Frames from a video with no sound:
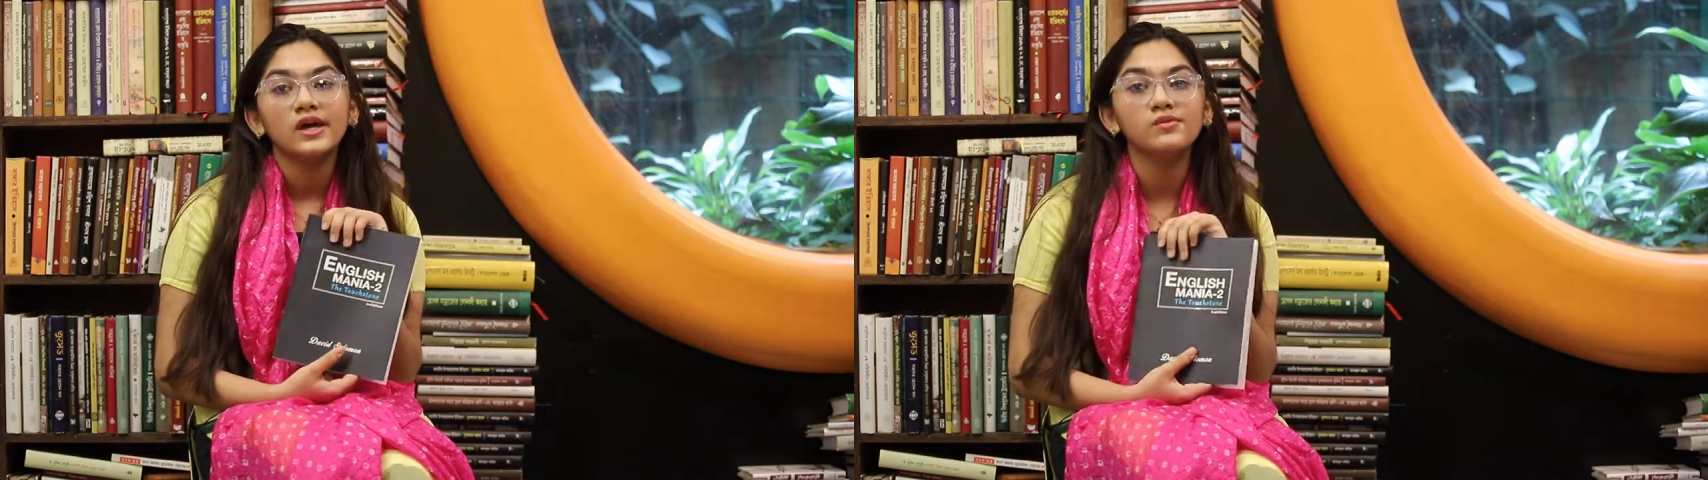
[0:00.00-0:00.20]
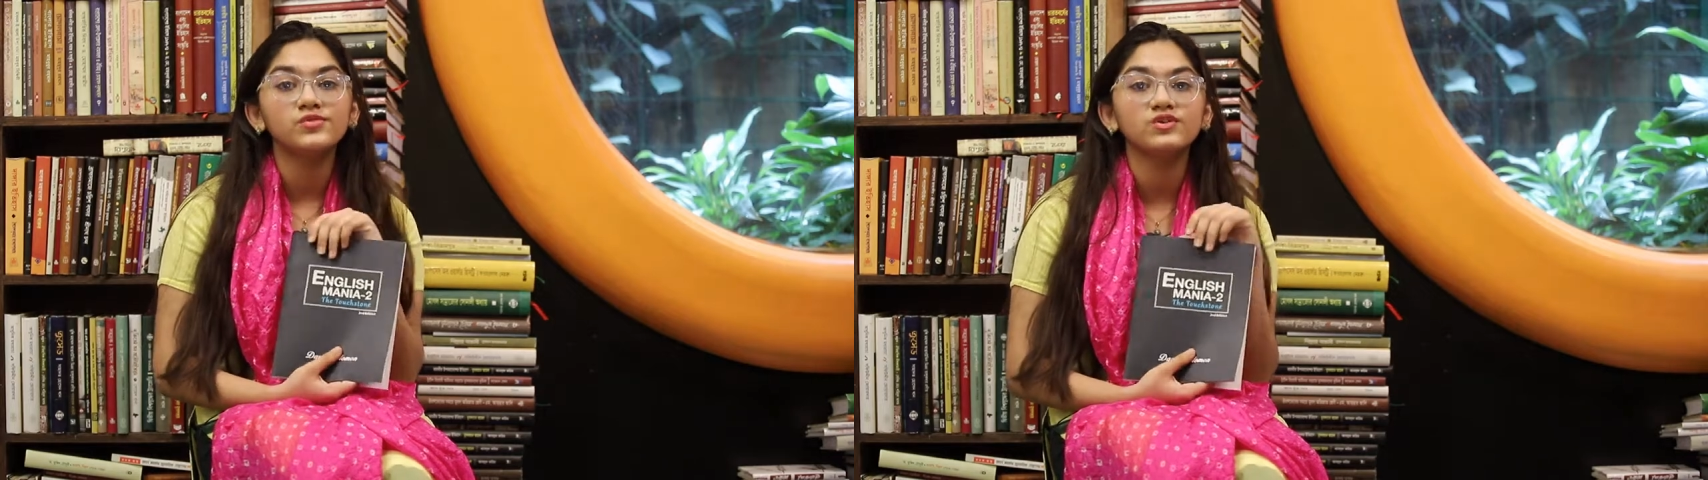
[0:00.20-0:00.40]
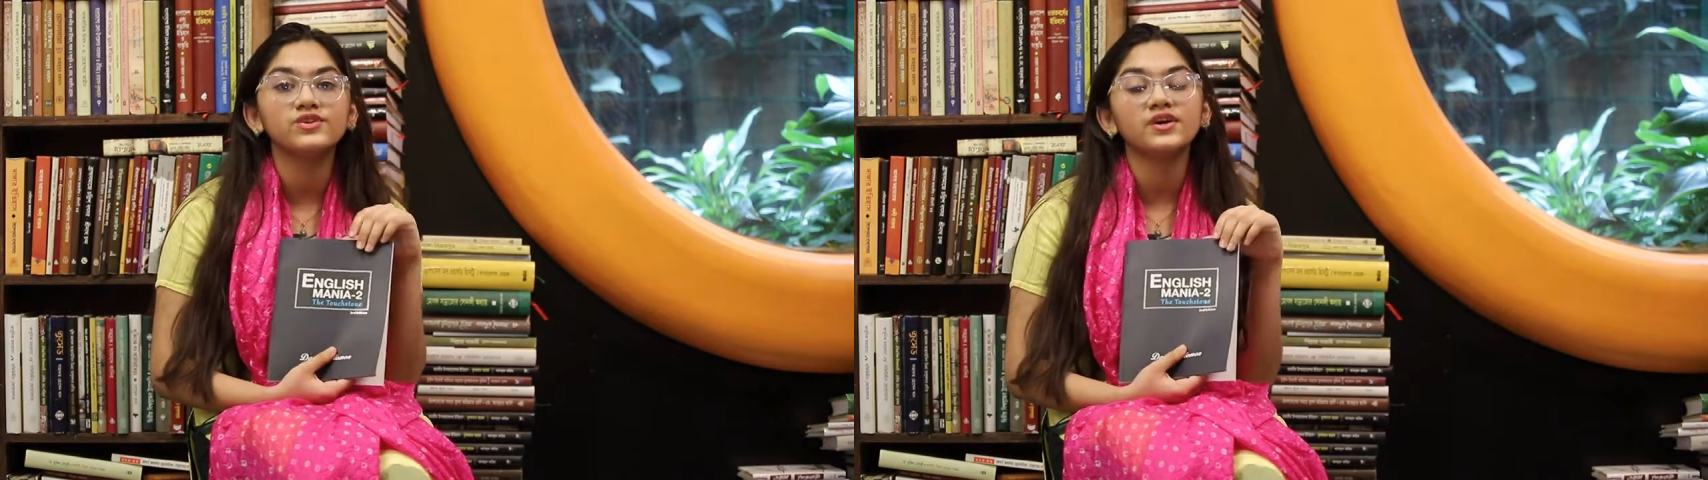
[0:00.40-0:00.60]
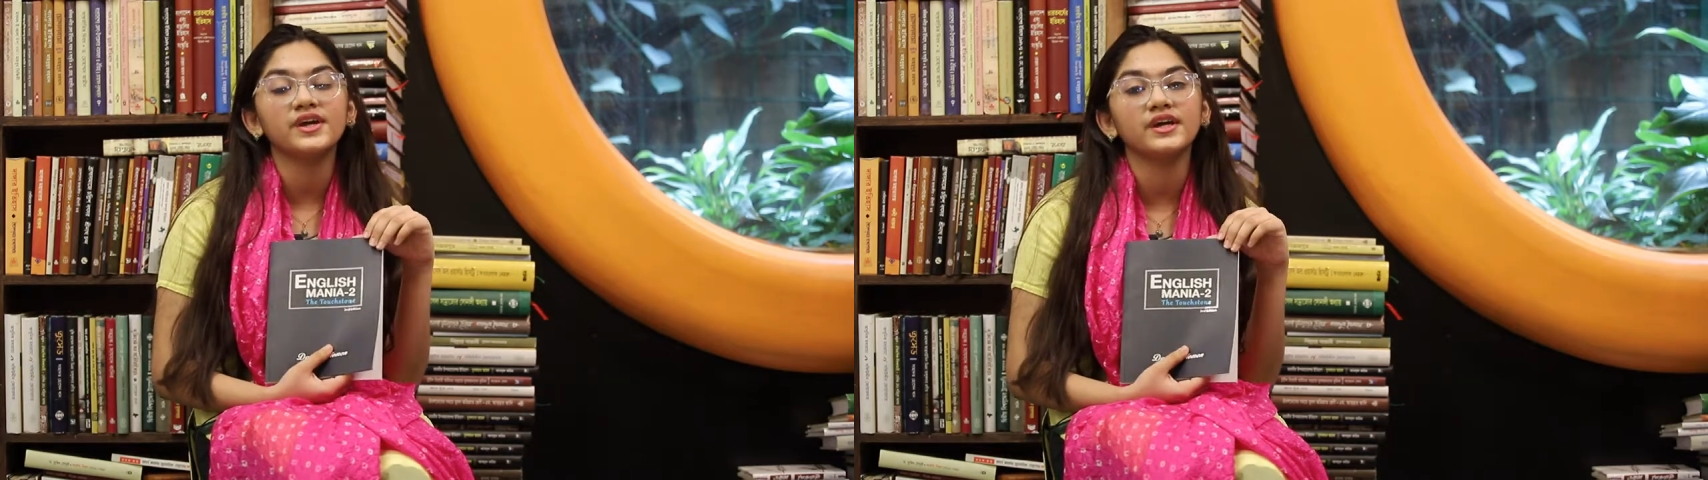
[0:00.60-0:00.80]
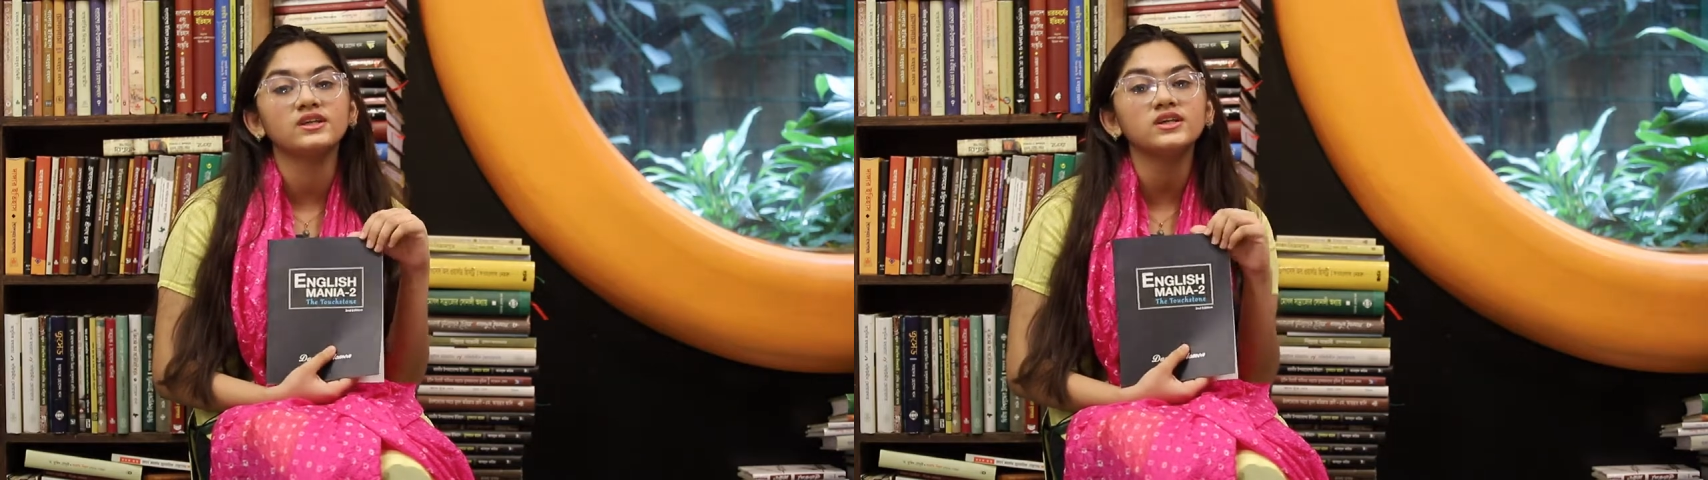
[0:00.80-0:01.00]
improve
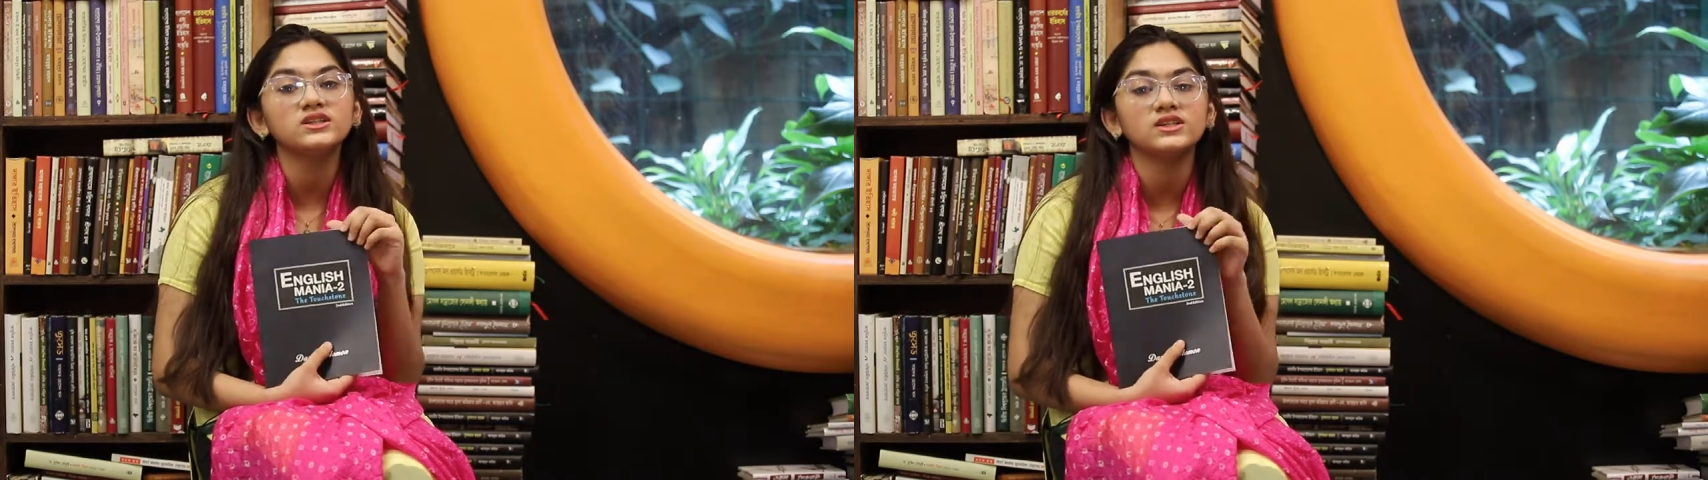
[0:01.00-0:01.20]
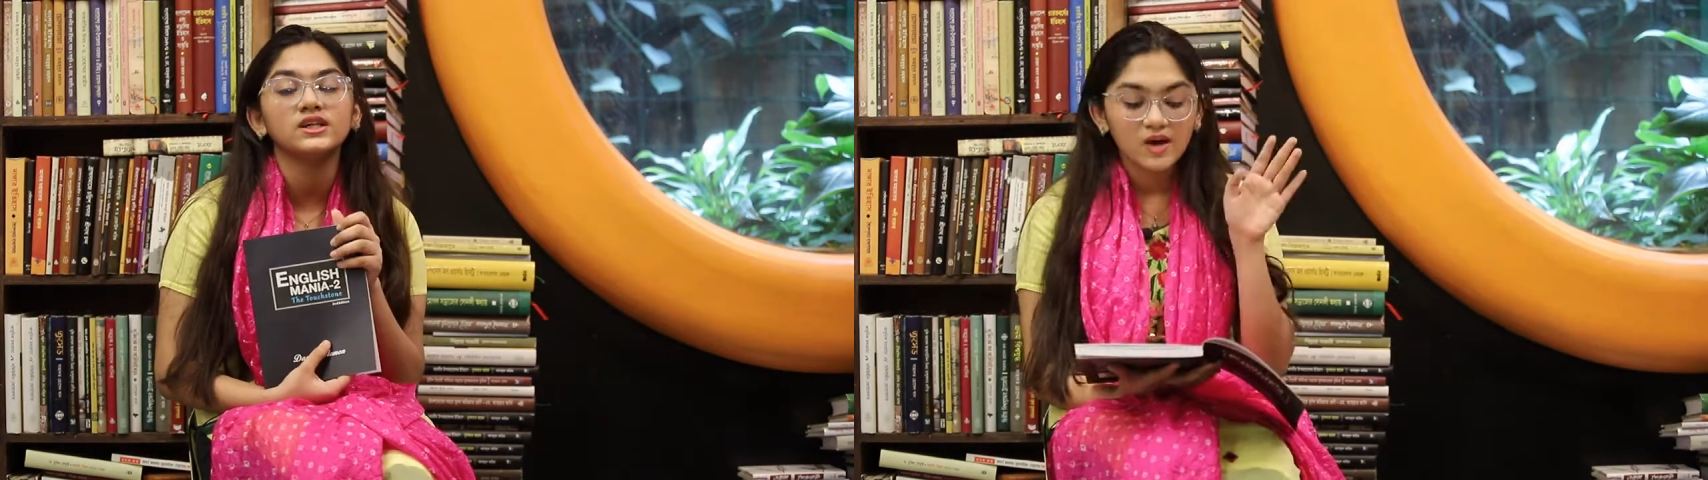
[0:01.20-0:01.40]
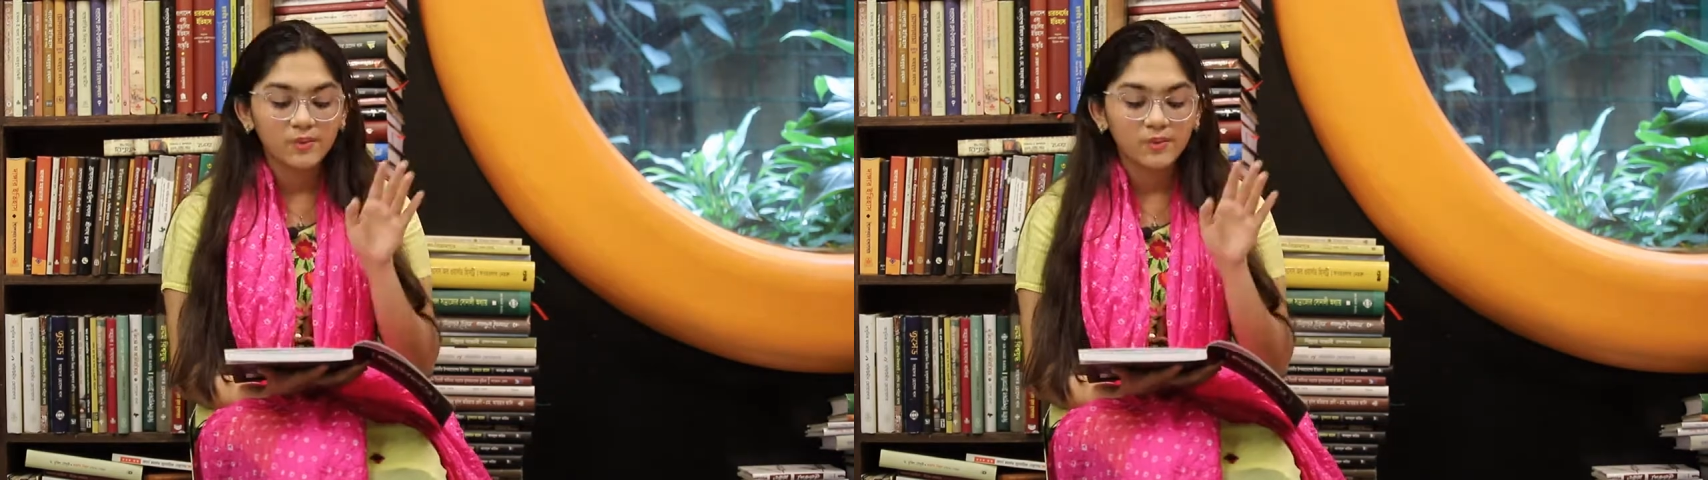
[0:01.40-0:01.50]
your English.